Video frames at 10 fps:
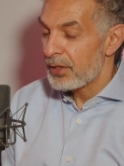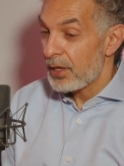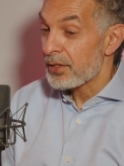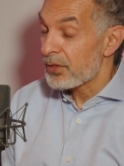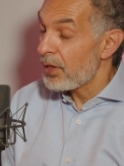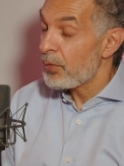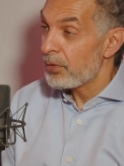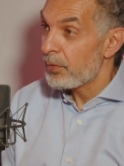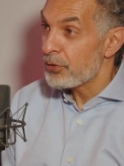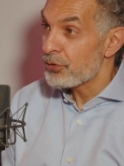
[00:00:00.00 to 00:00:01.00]
Yeah, they
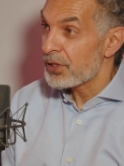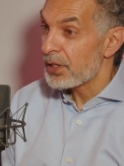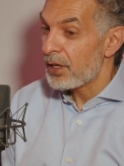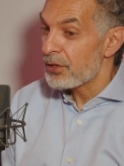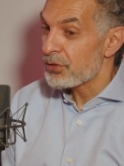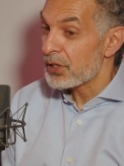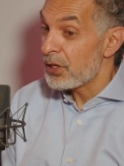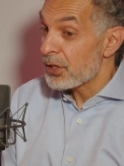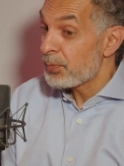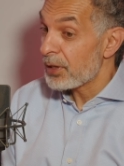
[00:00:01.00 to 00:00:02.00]
were interesting
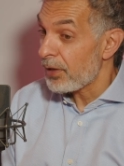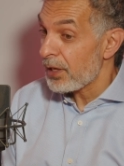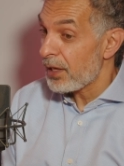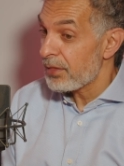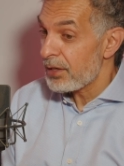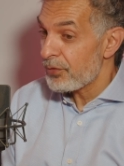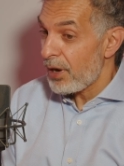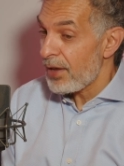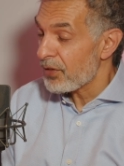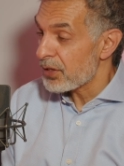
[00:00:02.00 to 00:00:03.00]
years. But I think
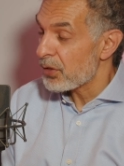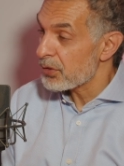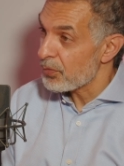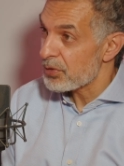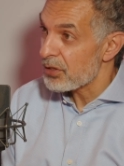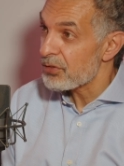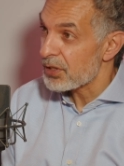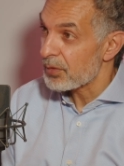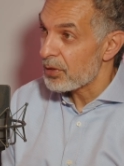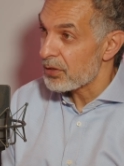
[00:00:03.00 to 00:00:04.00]
for Afghans also it was
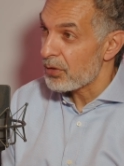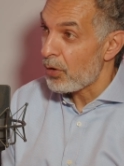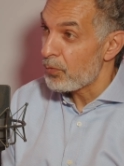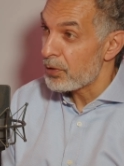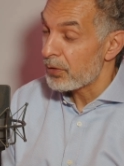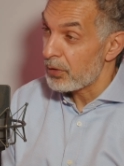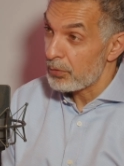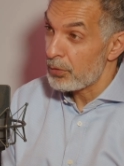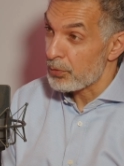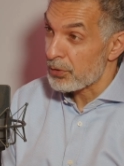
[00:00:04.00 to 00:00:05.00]
interesting because
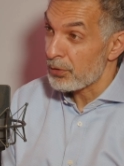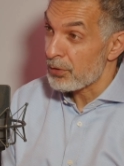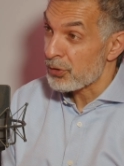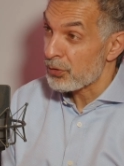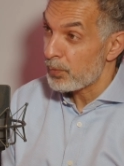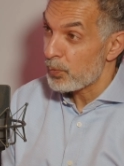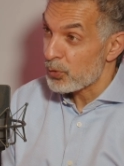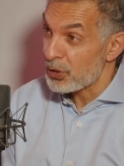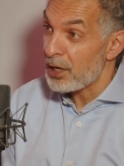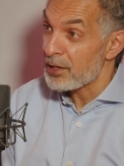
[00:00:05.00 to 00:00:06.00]
you were sort of
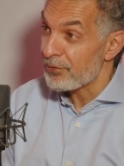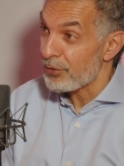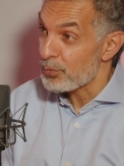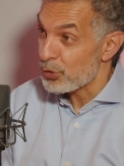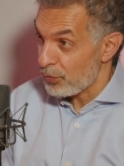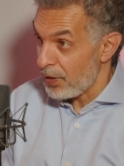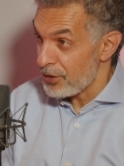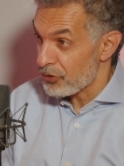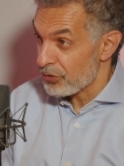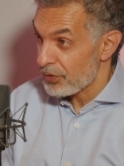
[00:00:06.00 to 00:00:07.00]
starting from
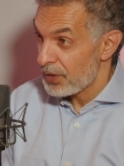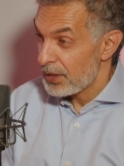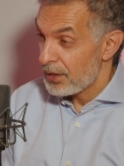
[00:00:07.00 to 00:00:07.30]
scratch.